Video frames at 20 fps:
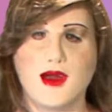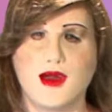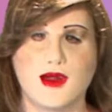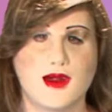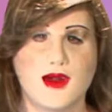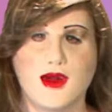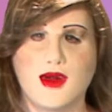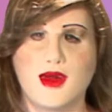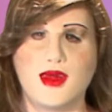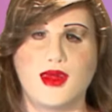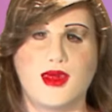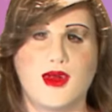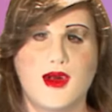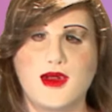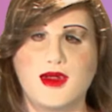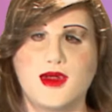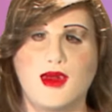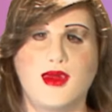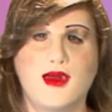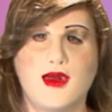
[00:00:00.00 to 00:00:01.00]
go buy
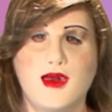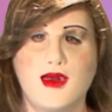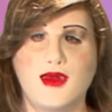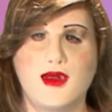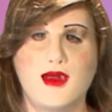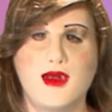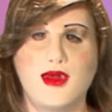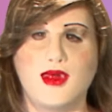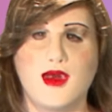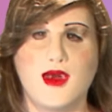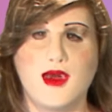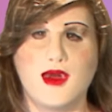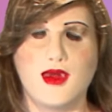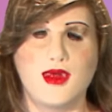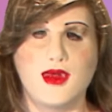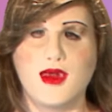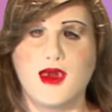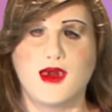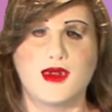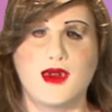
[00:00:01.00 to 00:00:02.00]
something off eBay.
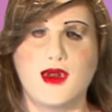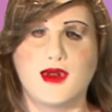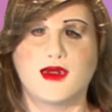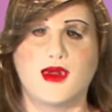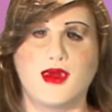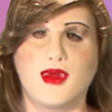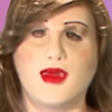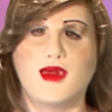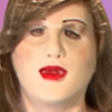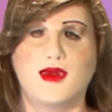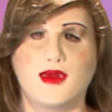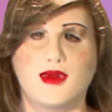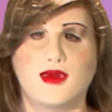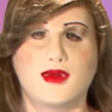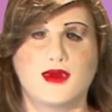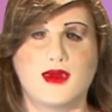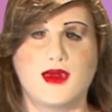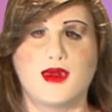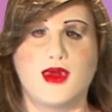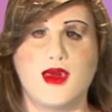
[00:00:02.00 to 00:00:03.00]
You actually got something
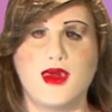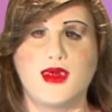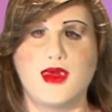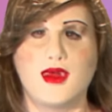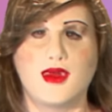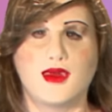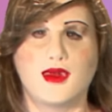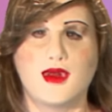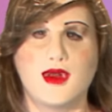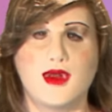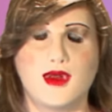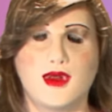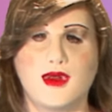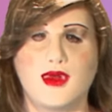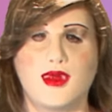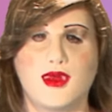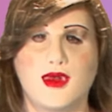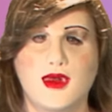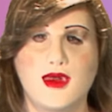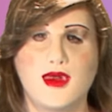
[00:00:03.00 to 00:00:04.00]
that might be really good
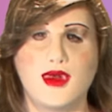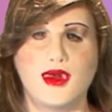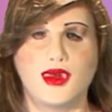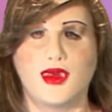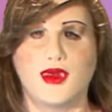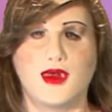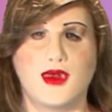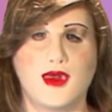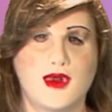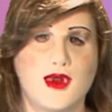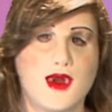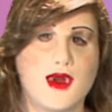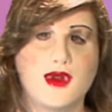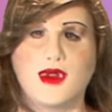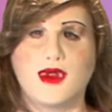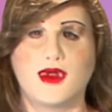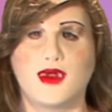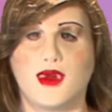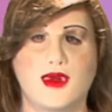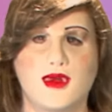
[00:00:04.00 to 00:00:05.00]
and really useful, and I
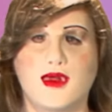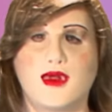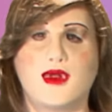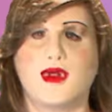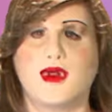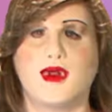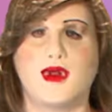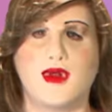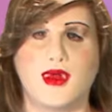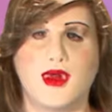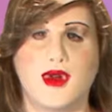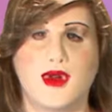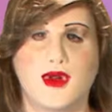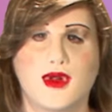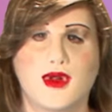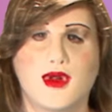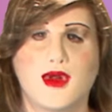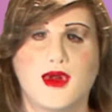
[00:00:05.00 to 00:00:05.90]
just don't need it anymore.